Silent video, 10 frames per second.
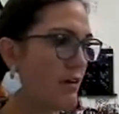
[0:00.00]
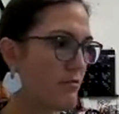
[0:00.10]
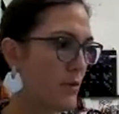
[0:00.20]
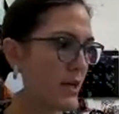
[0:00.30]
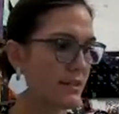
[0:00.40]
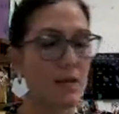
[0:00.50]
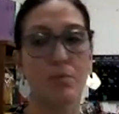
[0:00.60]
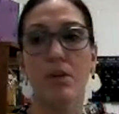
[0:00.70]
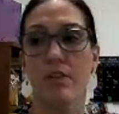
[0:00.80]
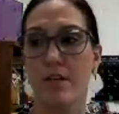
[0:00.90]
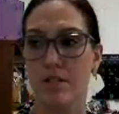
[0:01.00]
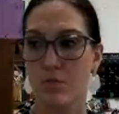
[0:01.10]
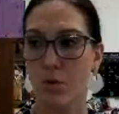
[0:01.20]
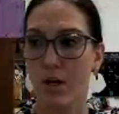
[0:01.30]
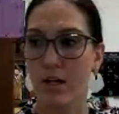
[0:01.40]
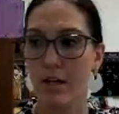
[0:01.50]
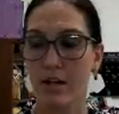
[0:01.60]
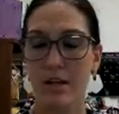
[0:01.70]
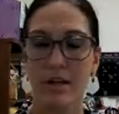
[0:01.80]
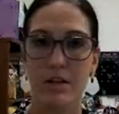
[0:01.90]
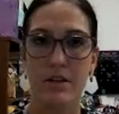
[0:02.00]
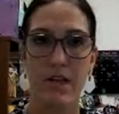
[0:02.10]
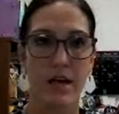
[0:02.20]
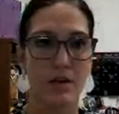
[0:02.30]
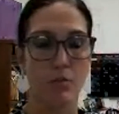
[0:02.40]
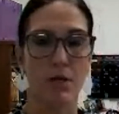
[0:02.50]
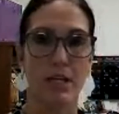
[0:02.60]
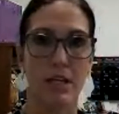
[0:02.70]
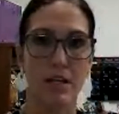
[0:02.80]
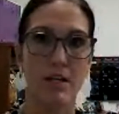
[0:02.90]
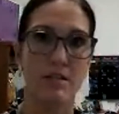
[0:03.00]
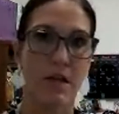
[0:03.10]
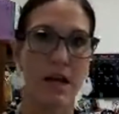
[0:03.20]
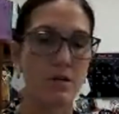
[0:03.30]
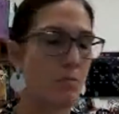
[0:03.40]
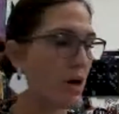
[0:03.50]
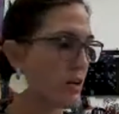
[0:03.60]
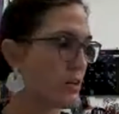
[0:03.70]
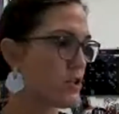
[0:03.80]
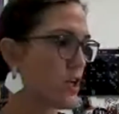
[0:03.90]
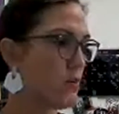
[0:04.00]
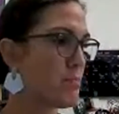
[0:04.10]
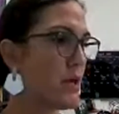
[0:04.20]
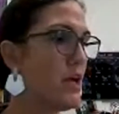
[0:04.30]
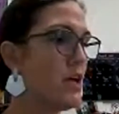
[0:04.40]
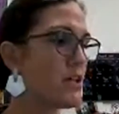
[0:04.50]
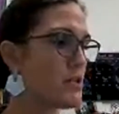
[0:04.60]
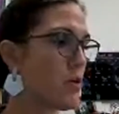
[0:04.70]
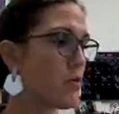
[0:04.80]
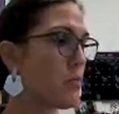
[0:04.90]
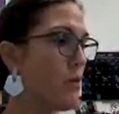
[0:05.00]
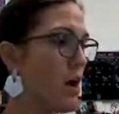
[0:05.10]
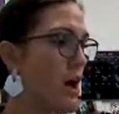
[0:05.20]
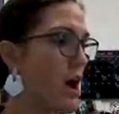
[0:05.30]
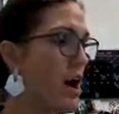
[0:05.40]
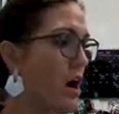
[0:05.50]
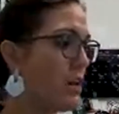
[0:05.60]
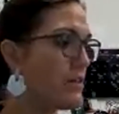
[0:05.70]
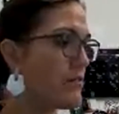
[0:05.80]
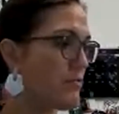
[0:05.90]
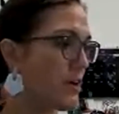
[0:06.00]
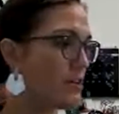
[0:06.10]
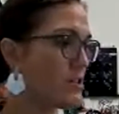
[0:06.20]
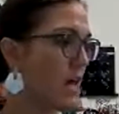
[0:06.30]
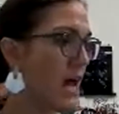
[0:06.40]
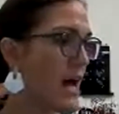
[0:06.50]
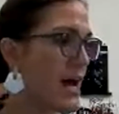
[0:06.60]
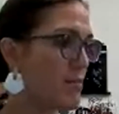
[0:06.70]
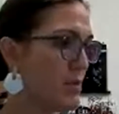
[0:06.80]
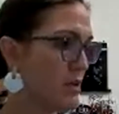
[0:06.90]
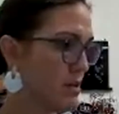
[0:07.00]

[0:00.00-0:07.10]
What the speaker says: For example, this one, we needed a signed partnership. So on the first tab,